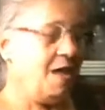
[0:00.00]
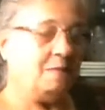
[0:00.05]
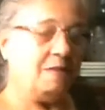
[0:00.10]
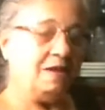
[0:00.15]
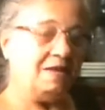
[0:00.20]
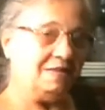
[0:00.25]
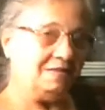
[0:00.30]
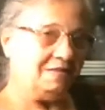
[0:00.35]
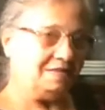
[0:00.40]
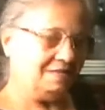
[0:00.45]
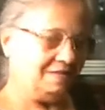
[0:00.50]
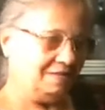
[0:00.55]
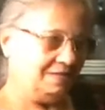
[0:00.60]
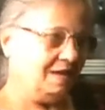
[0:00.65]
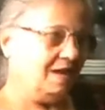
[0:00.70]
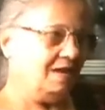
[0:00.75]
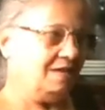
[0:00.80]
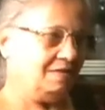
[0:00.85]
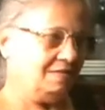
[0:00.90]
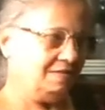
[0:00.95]
But
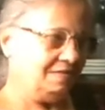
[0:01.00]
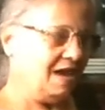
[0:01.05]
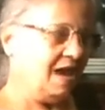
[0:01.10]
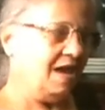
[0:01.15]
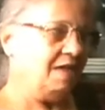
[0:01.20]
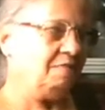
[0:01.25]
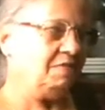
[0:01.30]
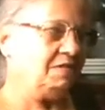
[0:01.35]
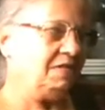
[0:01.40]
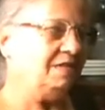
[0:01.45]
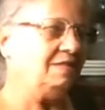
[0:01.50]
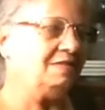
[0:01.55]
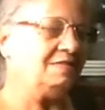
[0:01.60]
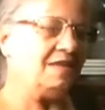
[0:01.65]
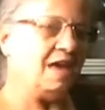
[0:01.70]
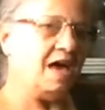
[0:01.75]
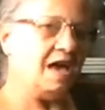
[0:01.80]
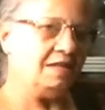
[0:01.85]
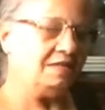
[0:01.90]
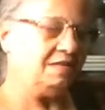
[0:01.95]
at times he
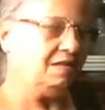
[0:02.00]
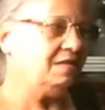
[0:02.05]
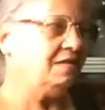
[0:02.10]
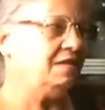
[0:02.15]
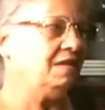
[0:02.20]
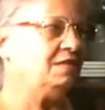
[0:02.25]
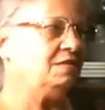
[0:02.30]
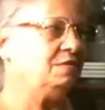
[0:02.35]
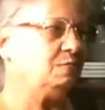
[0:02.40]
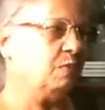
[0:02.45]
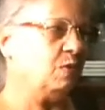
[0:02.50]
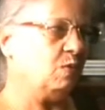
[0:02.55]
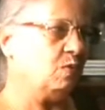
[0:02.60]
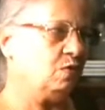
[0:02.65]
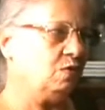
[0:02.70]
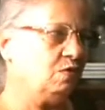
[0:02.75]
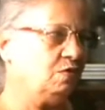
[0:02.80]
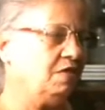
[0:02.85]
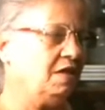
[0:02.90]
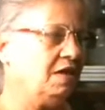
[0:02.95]
sat and he
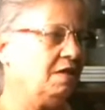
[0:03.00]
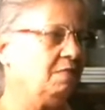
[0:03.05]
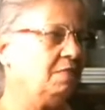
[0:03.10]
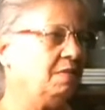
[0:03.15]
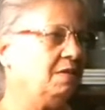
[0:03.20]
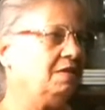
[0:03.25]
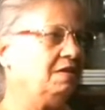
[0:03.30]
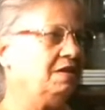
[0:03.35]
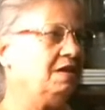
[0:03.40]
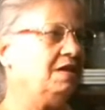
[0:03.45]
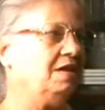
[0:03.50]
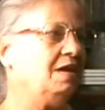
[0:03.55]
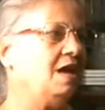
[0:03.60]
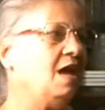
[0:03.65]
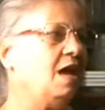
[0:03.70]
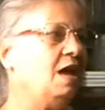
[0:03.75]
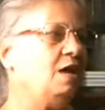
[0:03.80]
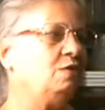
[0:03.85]
spoke to them and he